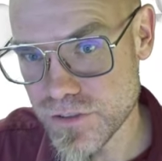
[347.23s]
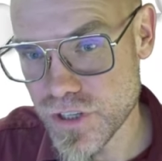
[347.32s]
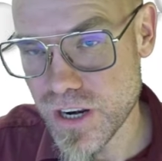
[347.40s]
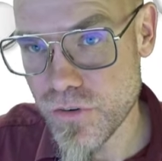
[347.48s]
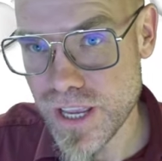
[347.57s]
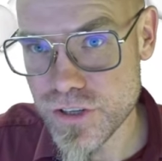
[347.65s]

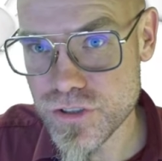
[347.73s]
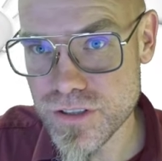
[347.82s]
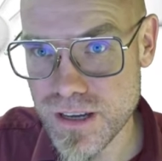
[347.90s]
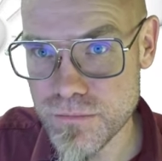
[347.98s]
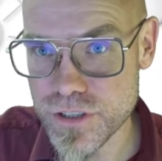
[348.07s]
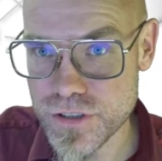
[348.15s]
generation
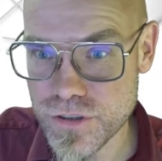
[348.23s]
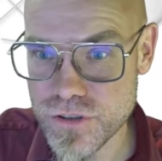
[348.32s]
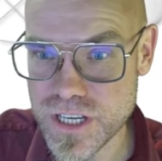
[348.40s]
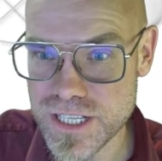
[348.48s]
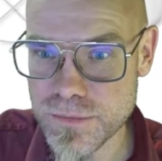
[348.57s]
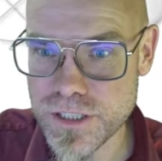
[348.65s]
number two,
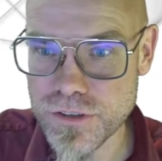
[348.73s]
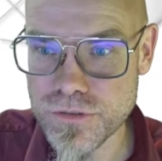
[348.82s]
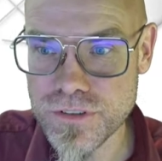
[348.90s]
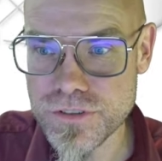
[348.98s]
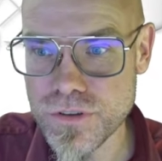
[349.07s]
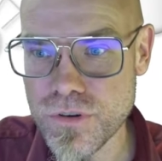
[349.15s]

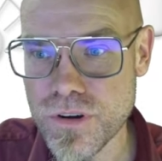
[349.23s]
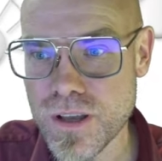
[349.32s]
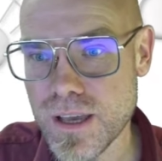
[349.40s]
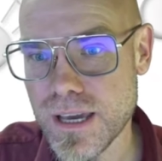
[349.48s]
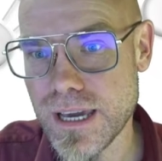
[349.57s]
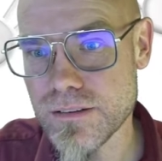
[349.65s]
ChatGPT 2
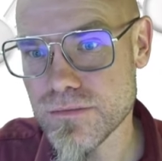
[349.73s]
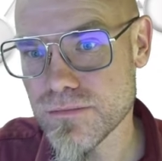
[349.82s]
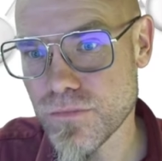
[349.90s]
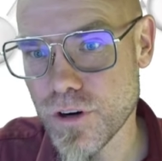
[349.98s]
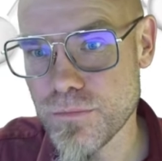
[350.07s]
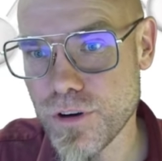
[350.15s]
had
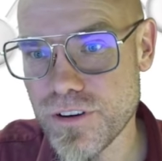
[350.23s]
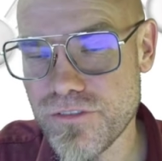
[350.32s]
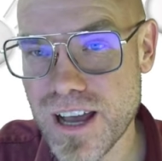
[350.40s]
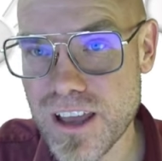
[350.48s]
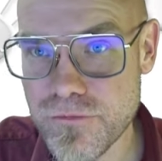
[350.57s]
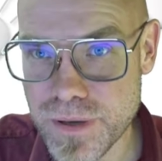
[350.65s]

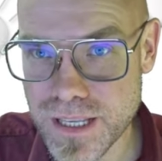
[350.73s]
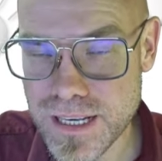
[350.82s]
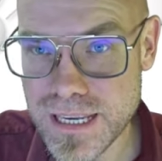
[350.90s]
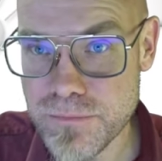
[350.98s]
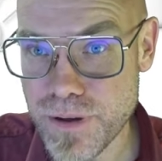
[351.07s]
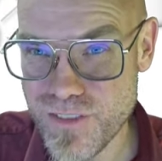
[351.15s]
1.5
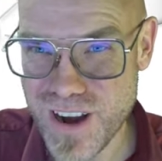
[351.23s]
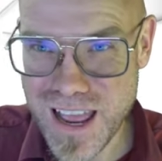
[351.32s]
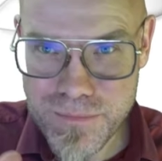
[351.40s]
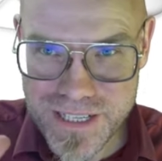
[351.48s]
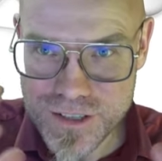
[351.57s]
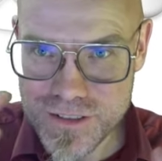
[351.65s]
billion
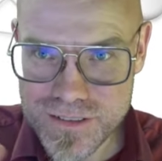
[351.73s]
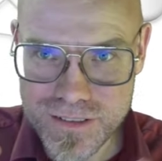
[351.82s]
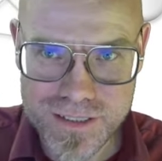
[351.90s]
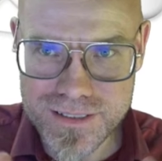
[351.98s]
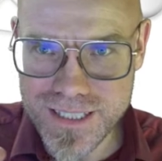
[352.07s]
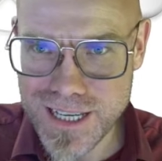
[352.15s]
parameters. You
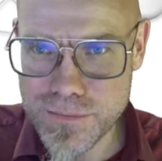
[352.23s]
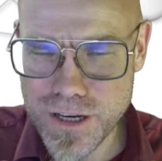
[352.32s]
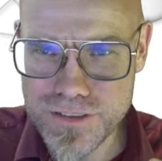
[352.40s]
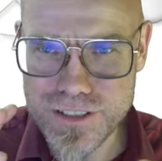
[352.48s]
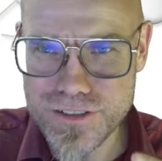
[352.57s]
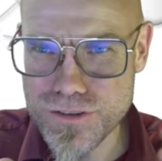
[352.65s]
can think
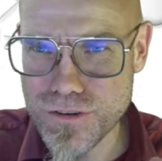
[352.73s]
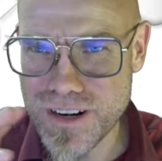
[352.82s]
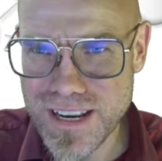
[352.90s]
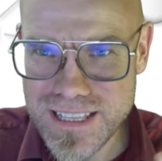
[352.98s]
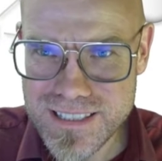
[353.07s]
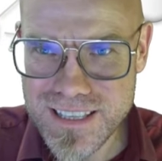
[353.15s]
about these
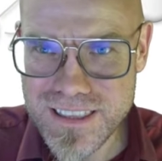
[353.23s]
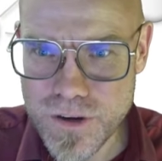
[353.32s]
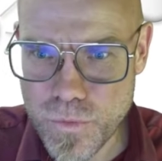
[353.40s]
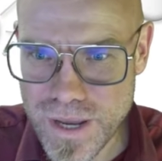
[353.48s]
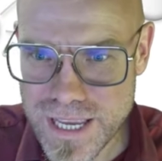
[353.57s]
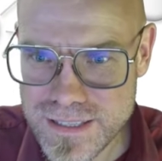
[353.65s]
neural nets and
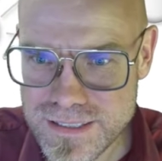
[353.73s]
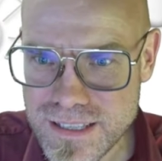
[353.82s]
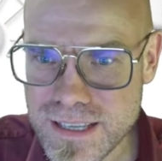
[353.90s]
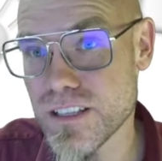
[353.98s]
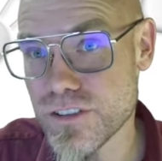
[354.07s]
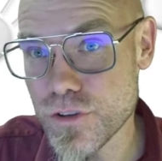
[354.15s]
their weights.
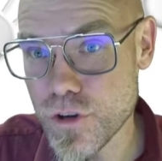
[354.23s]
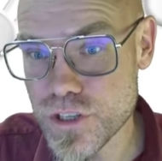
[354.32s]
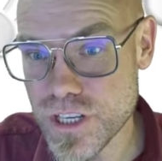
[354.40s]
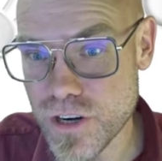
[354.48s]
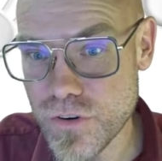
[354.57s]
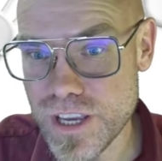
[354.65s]
The third
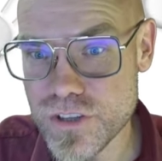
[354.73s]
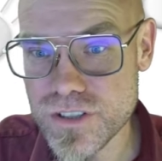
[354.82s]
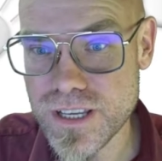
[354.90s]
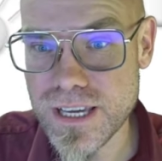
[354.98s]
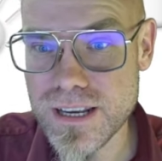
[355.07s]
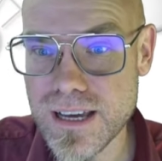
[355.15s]

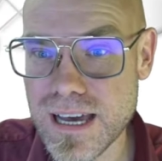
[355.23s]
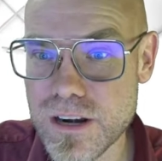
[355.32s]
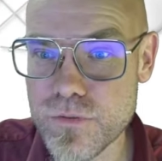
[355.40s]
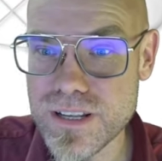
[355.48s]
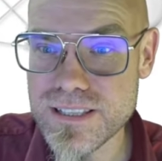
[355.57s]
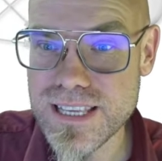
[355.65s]
generation had
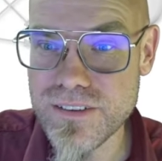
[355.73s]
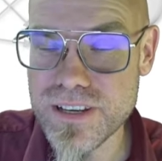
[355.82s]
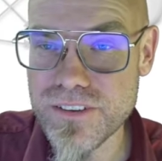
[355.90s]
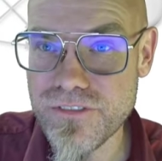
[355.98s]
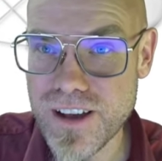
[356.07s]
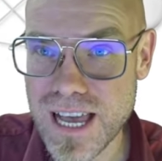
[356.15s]

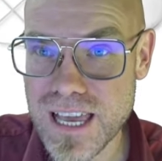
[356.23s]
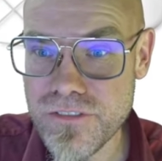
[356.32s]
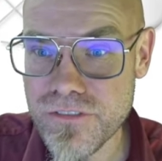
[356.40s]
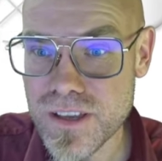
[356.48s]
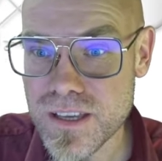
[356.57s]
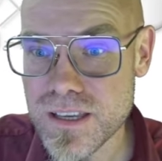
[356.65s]

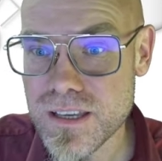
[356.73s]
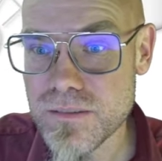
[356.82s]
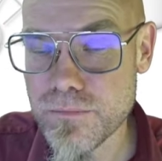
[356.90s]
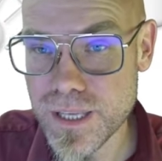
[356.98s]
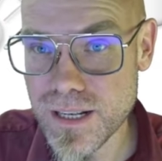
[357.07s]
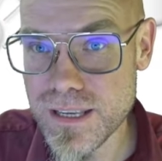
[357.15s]
175
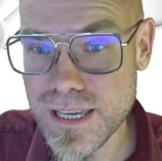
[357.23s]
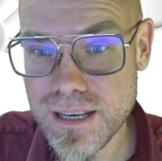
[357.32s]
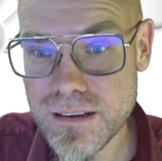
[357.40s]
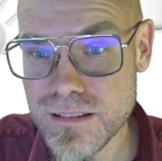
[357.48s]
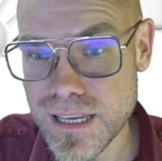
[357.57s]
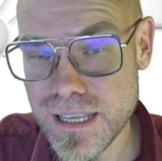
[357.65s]

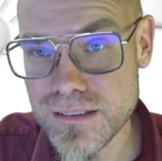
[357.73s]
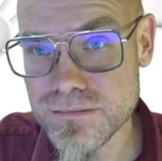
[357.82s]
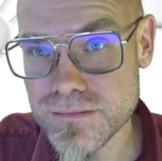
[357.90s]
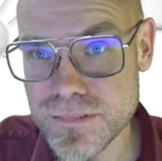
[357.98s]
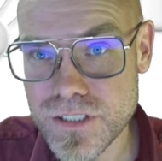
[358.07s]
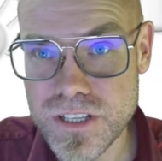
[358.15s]
billion
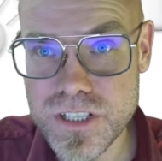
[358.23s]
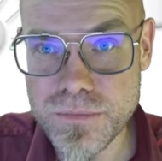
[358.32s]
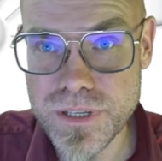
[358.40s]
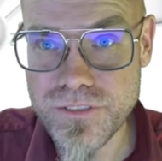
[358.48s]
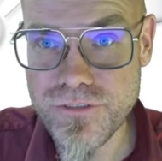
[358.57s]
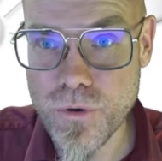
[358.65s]
and
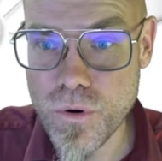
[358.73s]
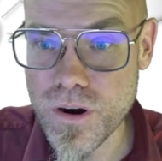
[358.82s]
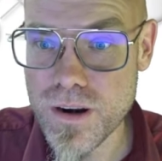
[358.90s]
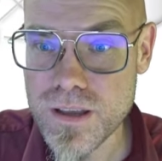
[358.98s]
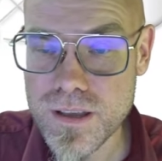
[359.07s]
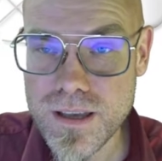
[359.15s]
ChatGPT
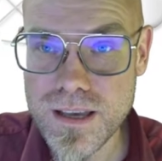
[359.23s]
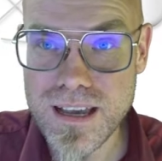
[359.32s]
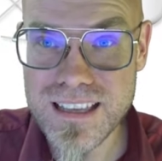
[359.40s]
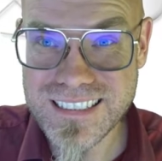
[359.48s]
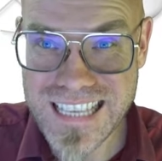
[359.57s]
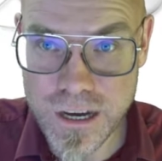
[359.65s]
4, uh,
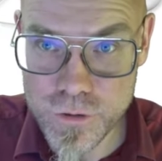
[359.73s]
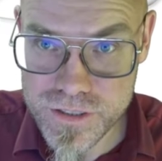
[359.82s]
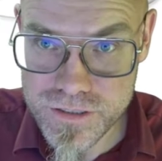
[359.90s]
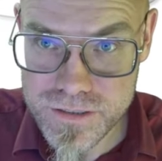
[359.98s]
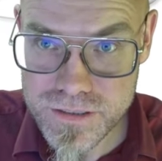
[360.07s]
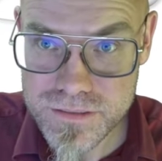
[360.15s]

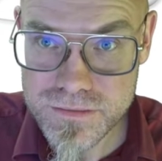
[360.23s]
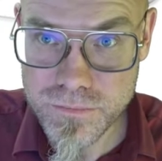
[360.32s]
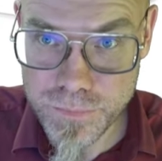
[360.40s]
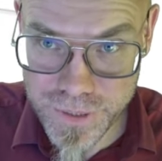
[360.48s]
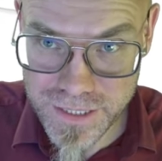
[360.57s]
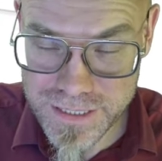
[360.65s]
1,000
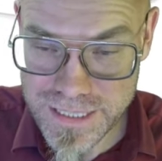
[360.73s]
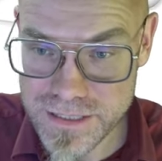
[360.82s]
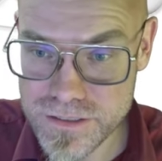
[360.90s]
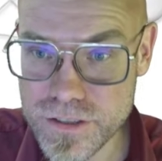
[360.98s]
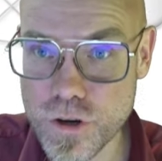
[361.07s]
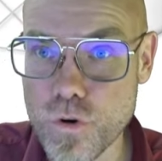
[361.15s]

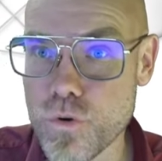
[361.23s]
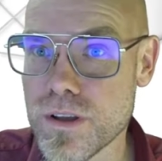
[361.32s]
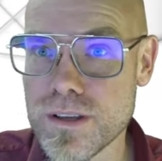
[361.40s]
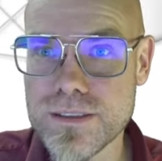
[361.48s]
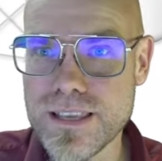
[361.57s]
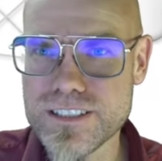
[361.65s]
billion.
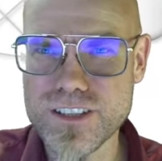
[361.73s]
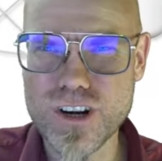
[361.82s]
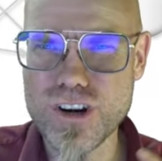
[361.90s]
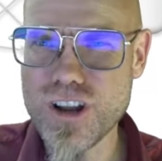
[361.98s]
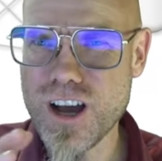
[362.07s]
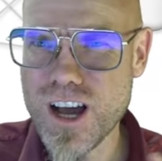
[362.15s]
So there's a
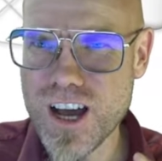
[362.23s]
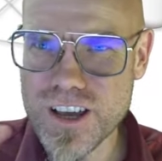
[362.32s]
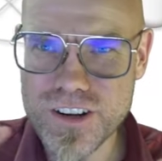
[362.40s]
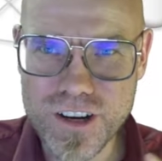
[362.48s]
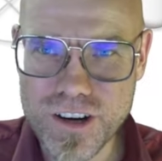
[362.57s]
lot